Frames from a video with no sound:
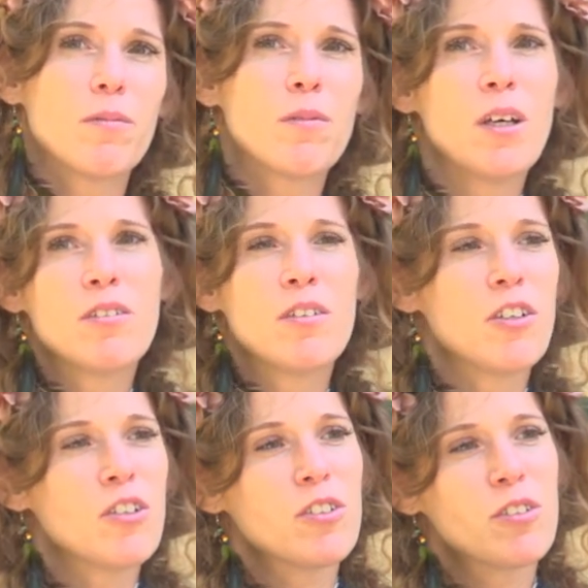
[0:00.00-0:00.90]
Yes, and
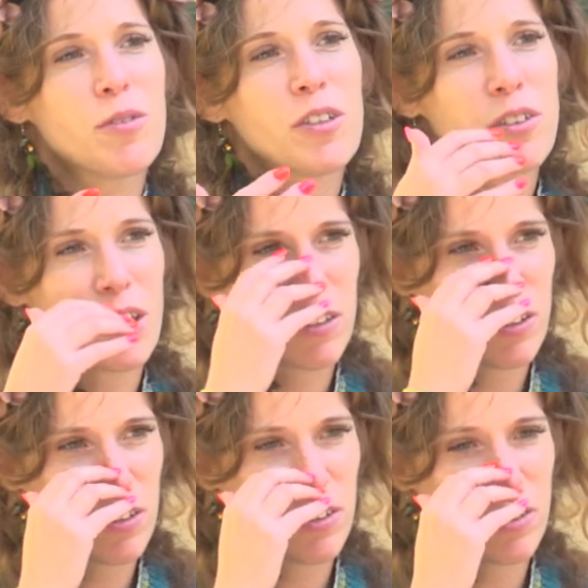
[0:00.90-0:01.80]
it feels like
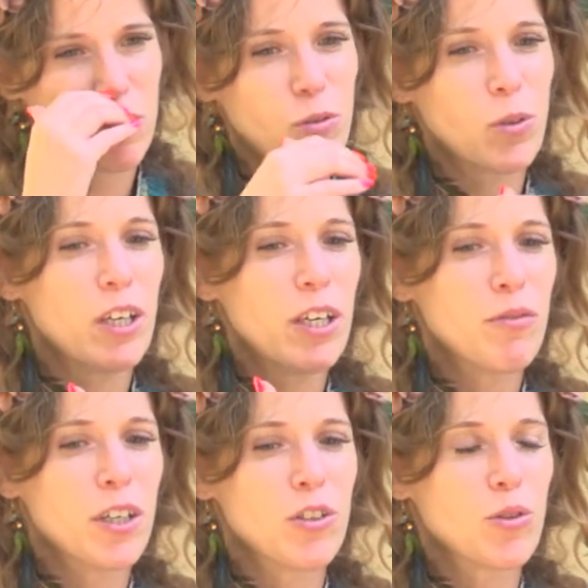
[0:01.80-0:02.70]
we're
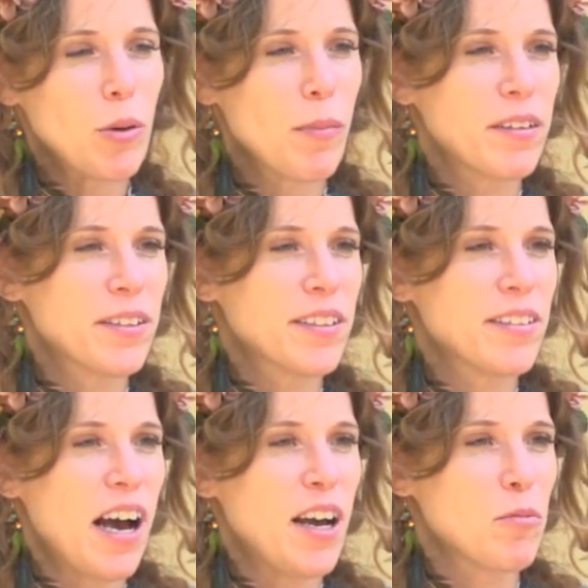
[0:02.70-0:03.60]
living in dramatic
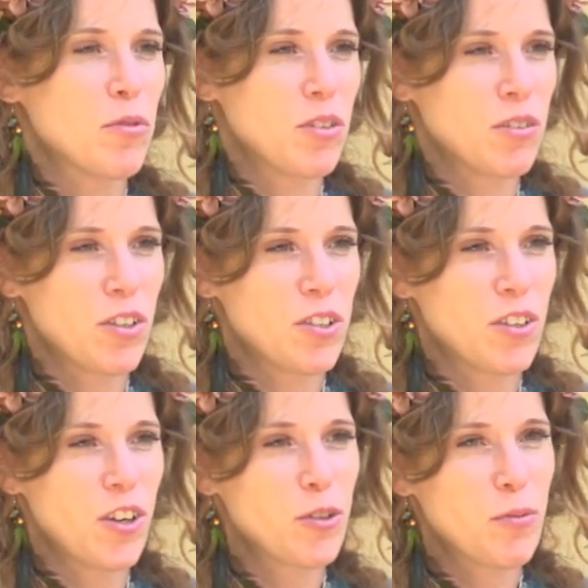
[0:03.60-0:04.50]
times, and there's
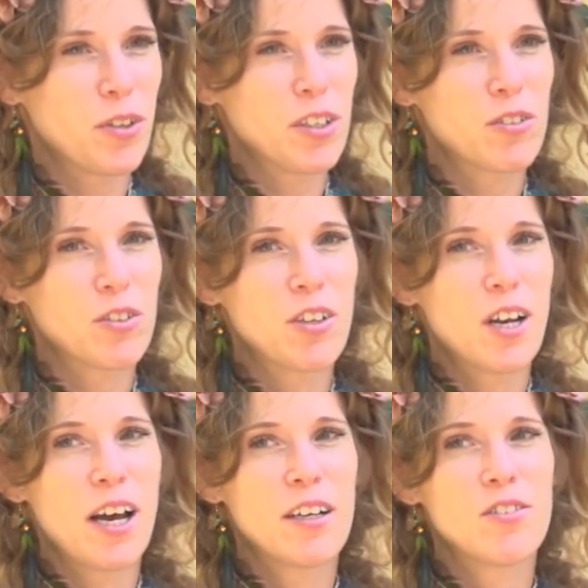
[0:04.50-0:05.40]
a lot of things on the
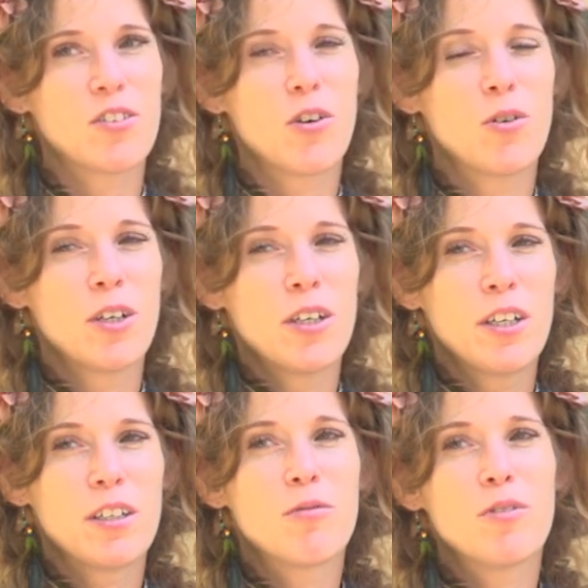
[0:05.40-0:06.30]
line, so
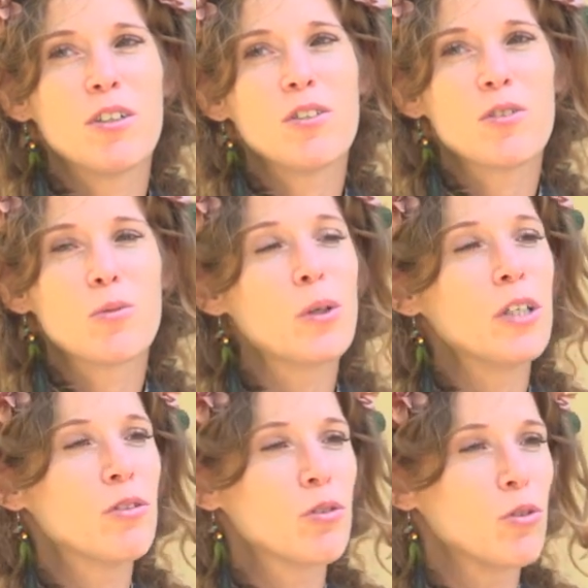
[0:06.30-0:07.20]
it feels
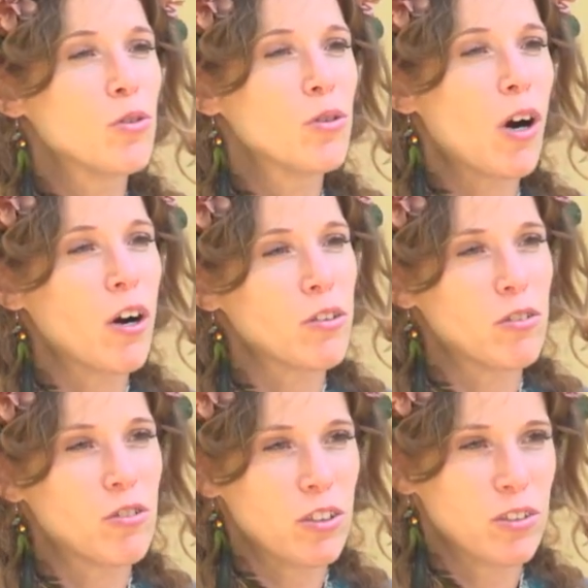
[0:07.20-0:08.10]
weird to do art
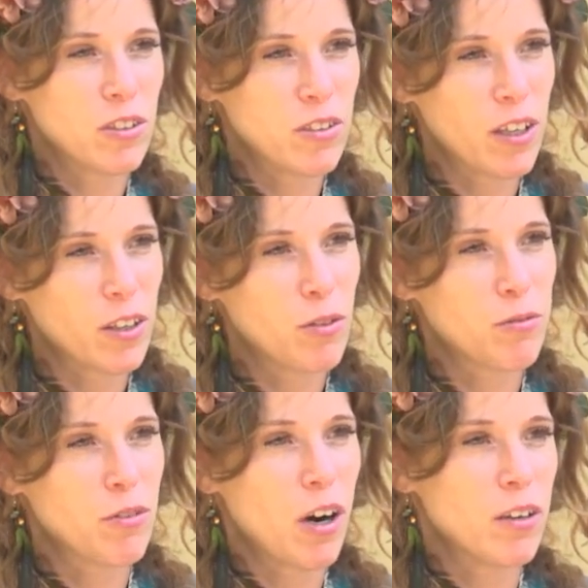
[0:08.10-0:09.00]
just in the sake of
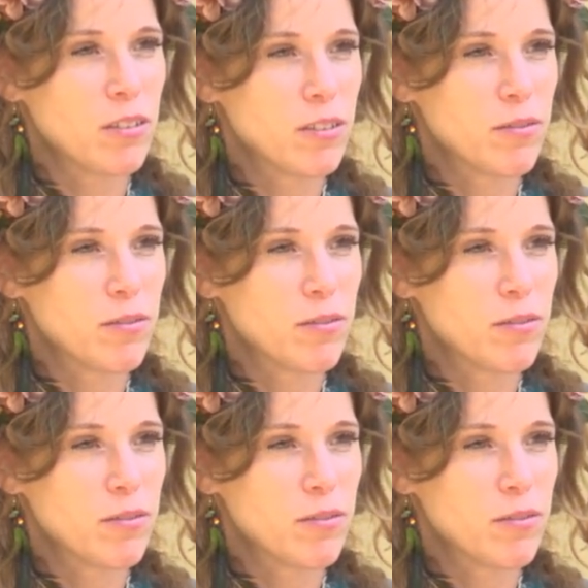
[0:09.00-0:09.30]
art.